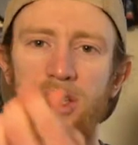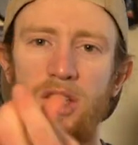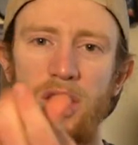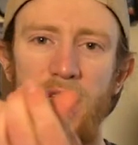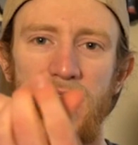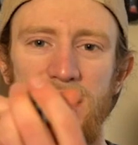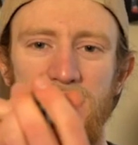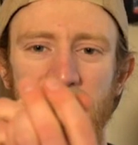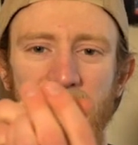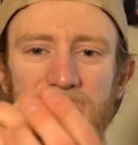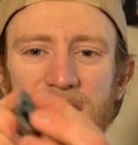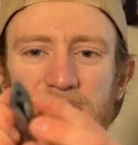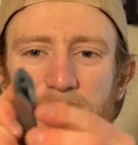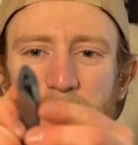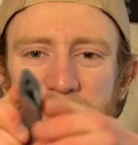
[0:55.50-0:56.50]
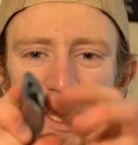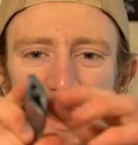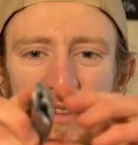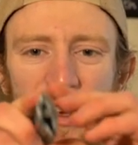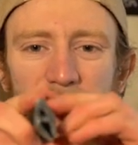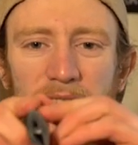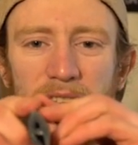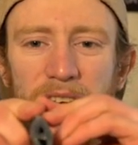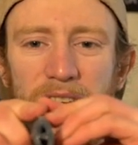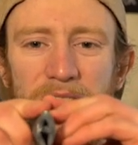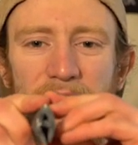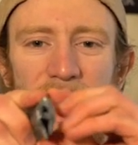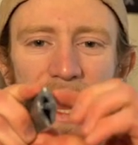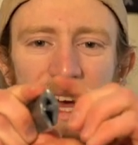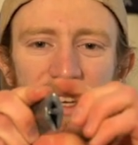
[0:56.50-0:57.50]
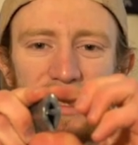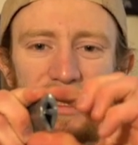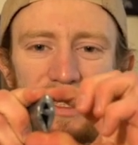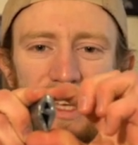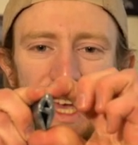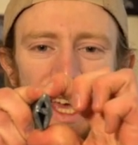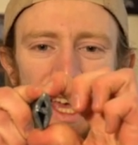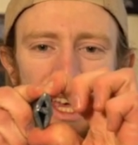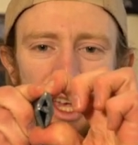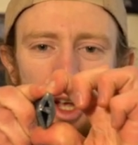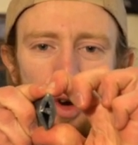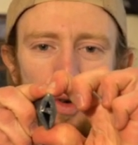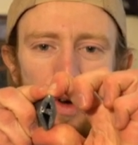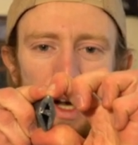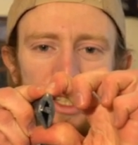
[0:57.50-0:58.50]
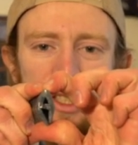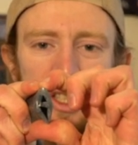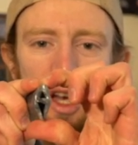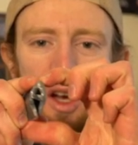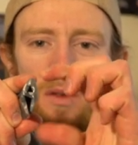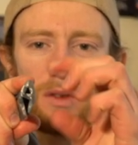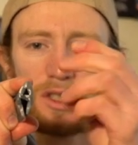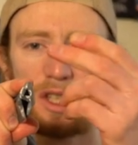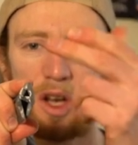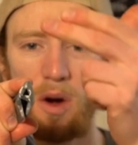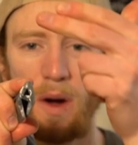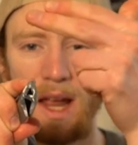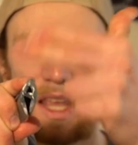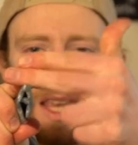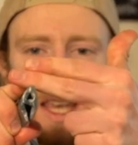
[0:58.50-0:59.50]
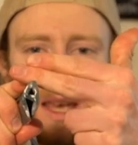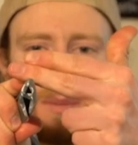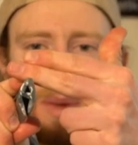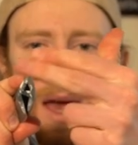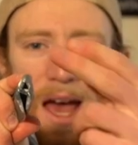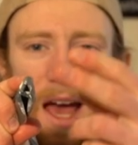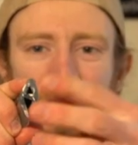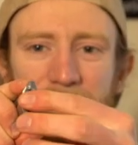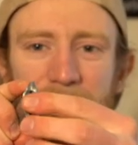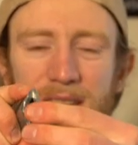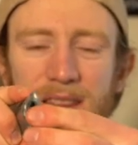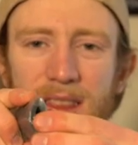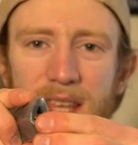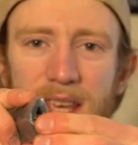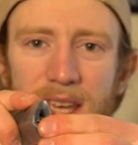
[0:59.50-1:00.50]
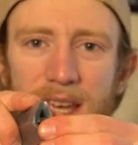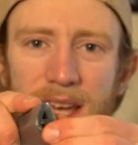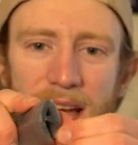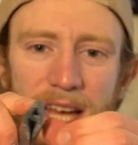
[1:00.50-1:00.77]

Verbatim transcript: So they designed this specifically. It has a crush zone, so any impact the